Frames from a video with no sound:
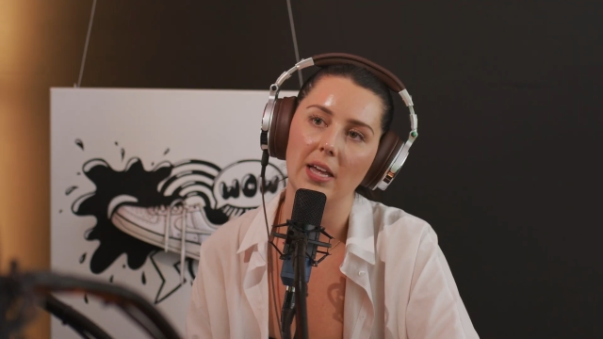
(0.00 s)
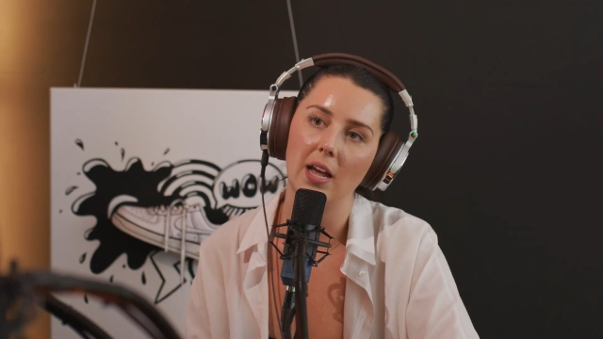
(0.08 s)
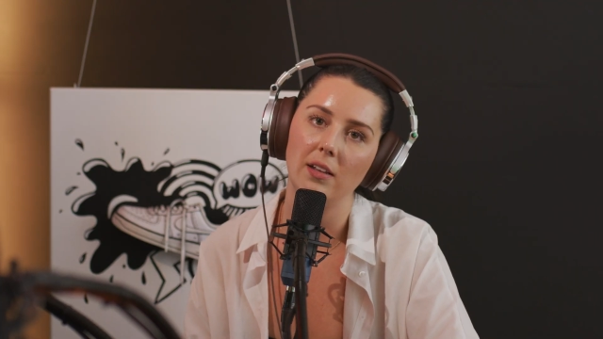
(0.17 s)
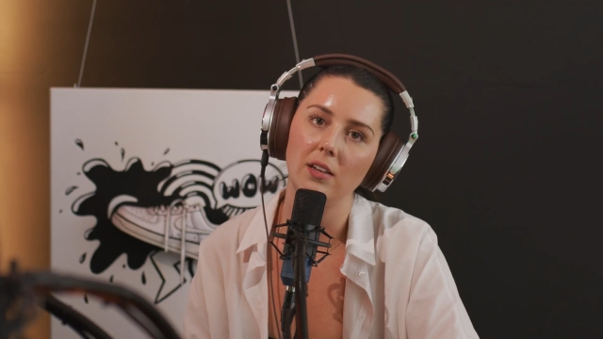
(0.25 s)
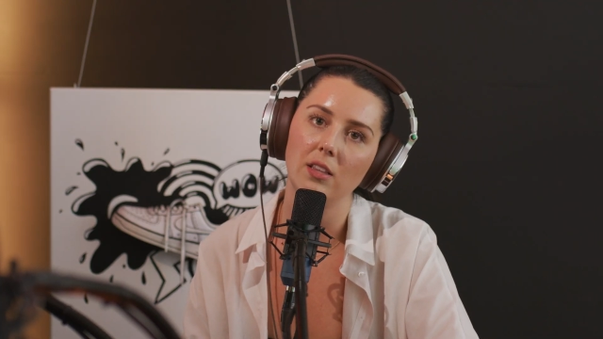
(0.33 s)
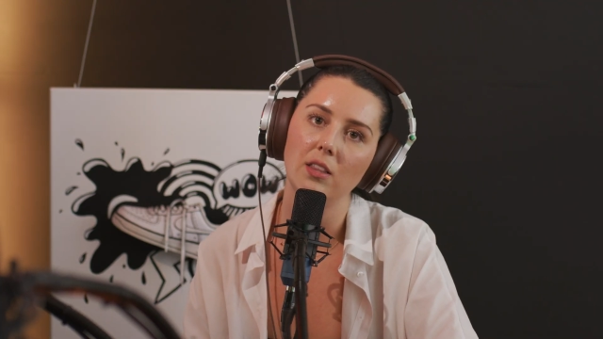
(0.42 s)

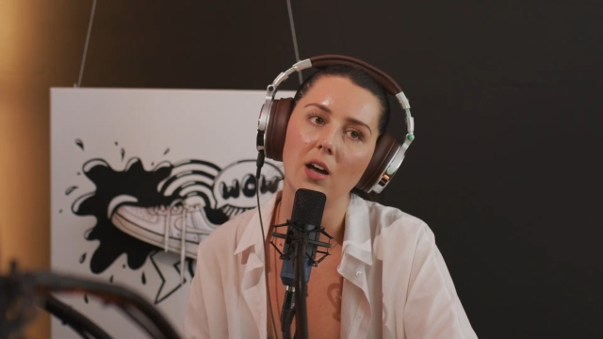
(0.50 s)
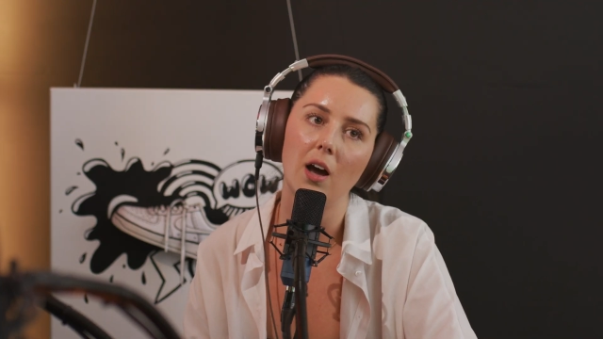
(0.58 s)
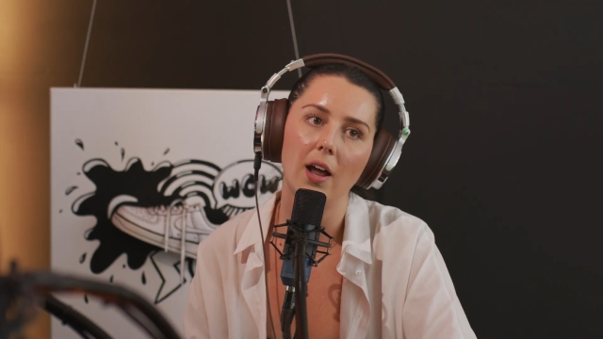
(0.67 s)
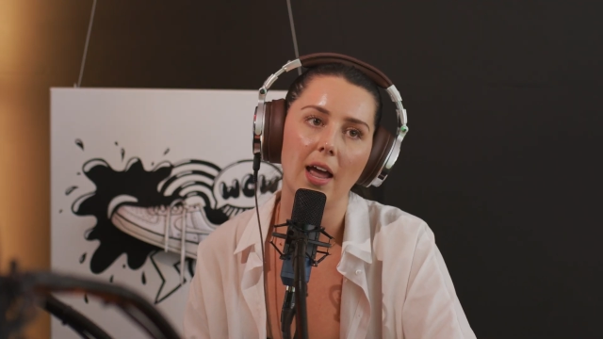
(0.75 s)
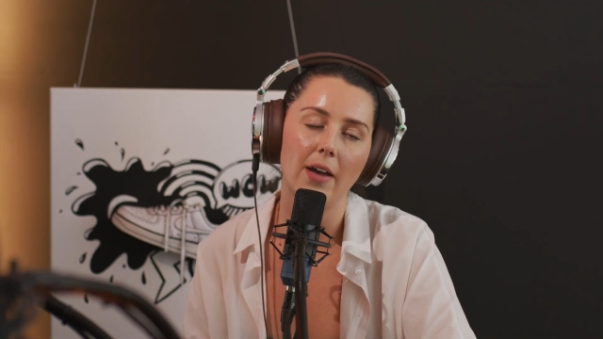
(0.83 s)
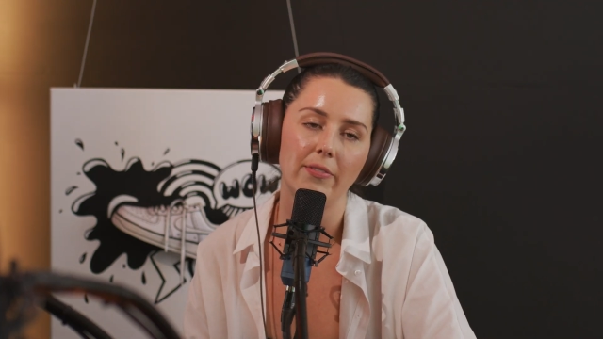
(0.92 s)
And
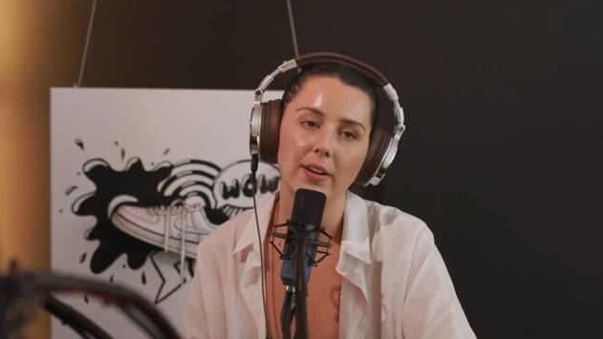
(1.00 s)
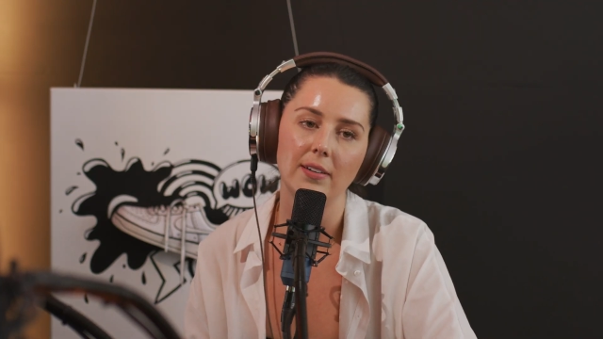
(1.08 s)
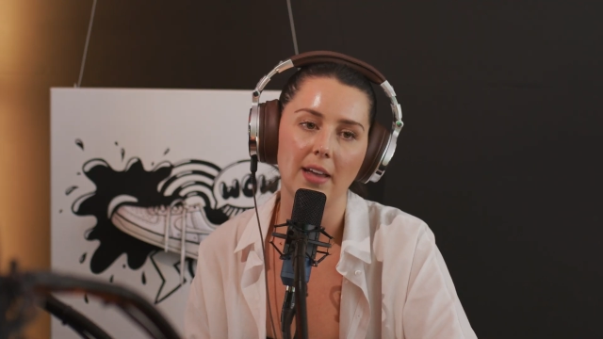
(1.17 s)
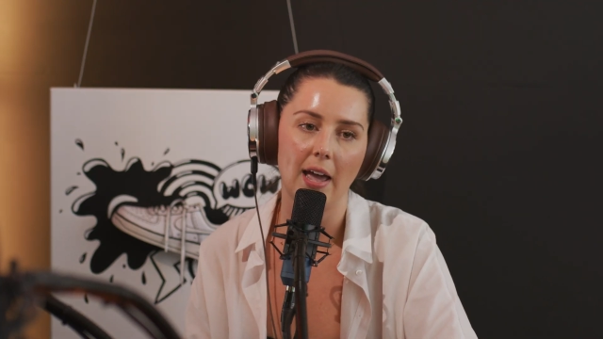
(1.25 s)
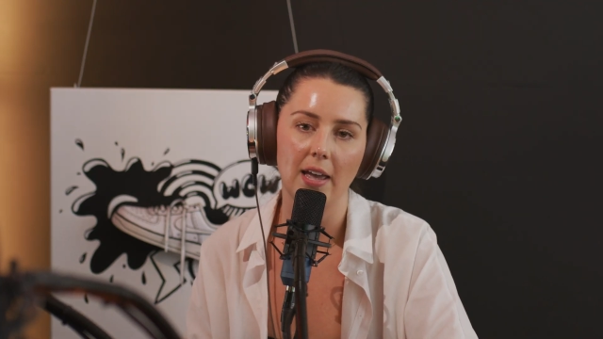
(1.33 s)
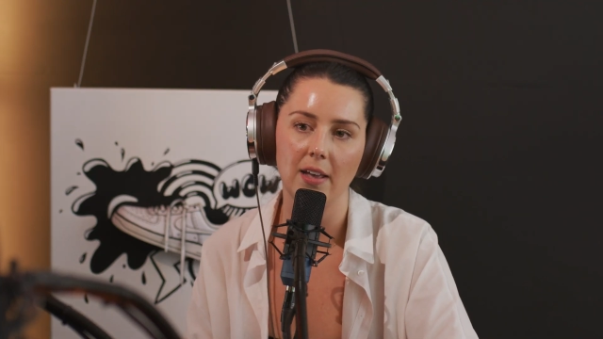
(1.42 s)
not every
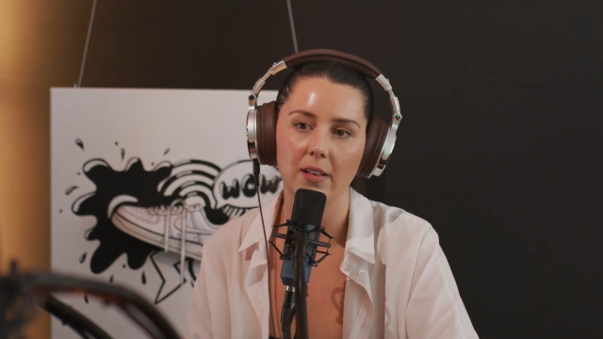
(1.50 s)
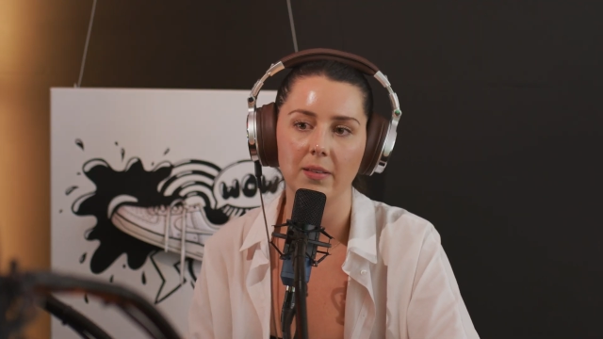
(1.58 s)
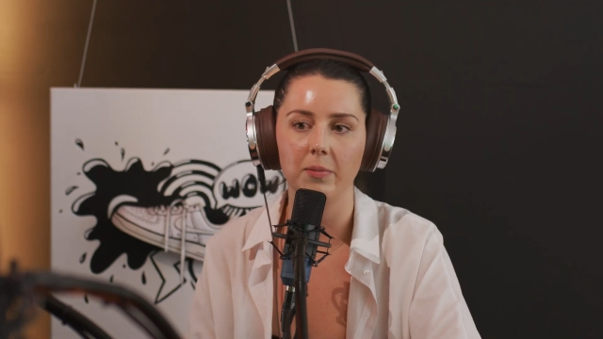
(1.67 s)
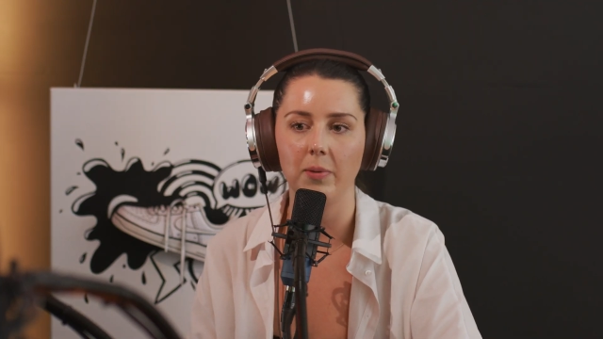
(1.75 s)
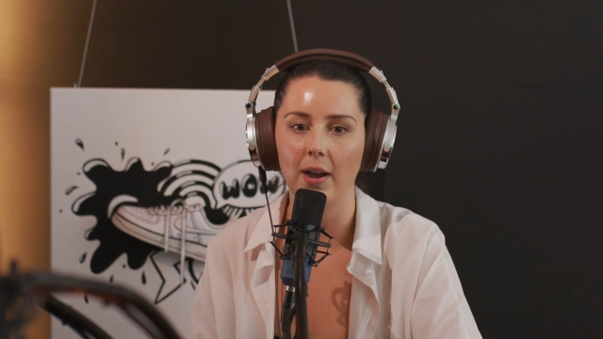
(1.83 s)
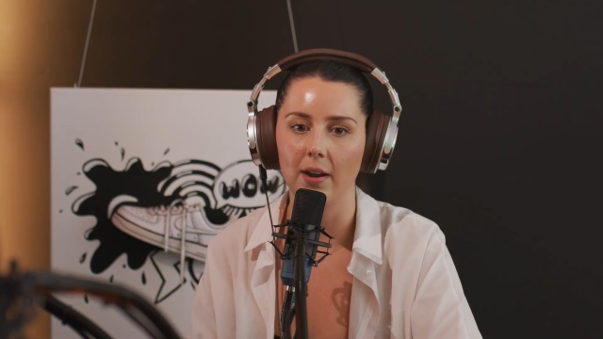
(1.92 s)
day
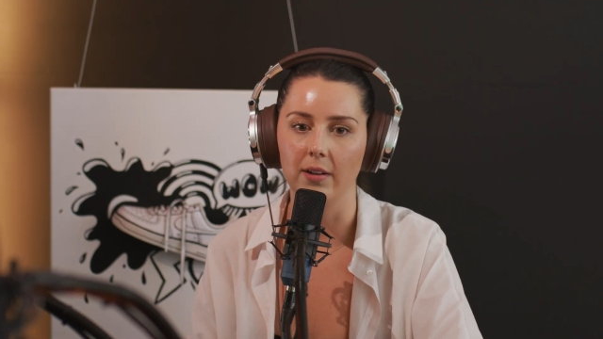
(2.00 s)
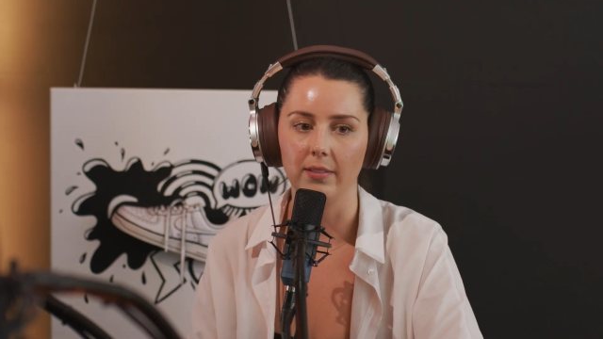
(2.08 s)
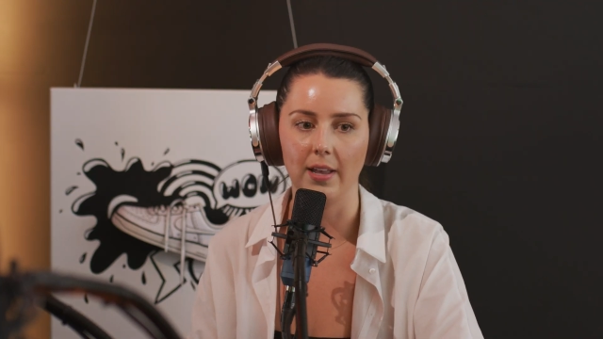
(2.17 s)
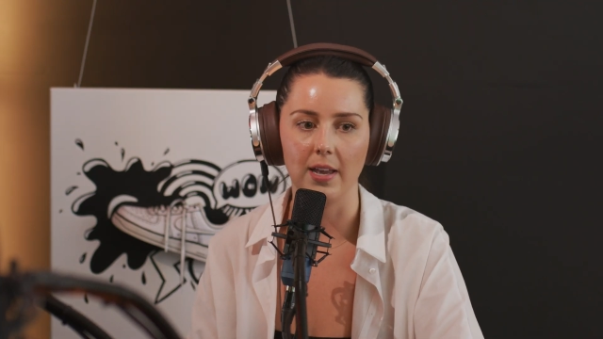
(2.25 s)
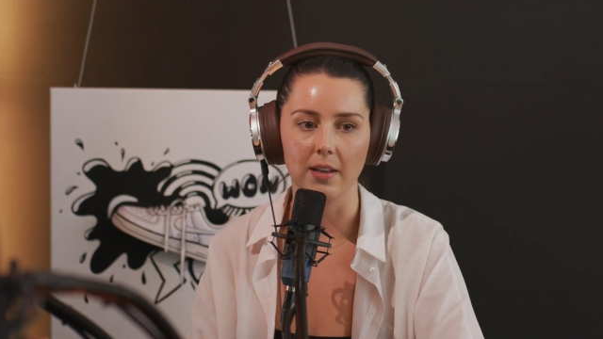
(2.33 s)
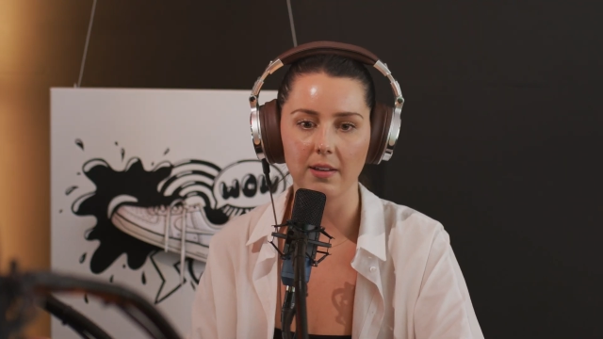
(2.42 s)
is where,
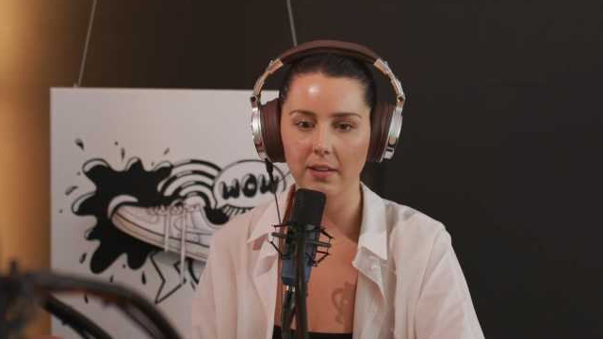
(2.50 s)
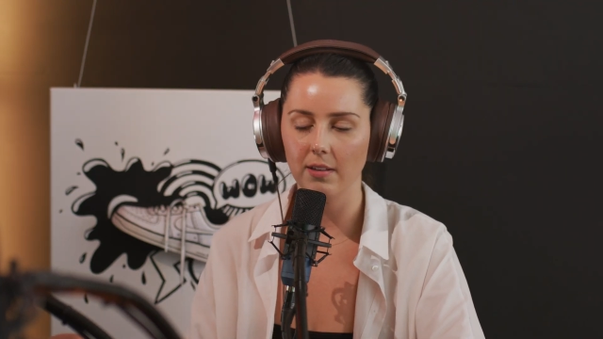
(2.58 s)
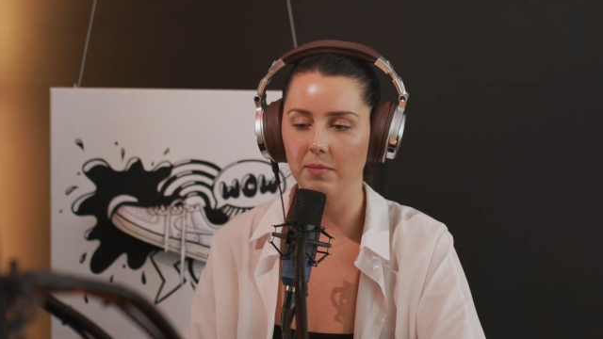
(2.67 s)
like,